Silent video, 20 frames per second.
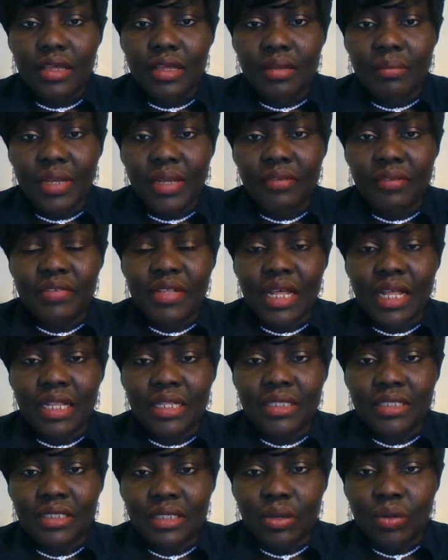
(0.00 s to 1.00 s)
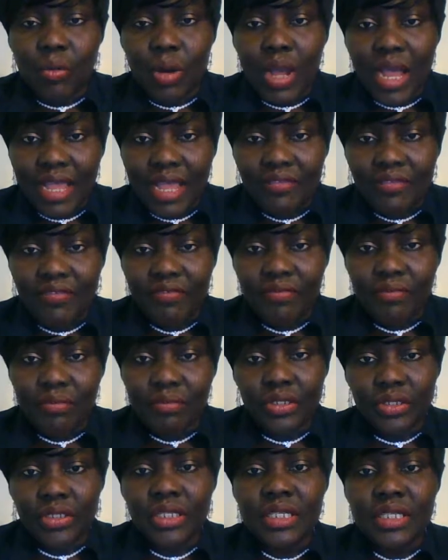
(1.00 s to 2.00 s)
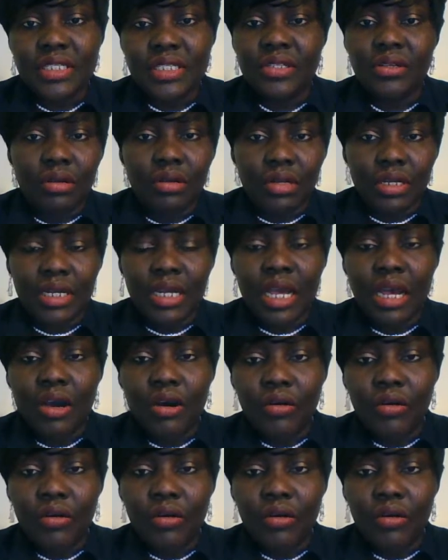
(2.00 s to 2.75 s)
believed that the wife money is no longer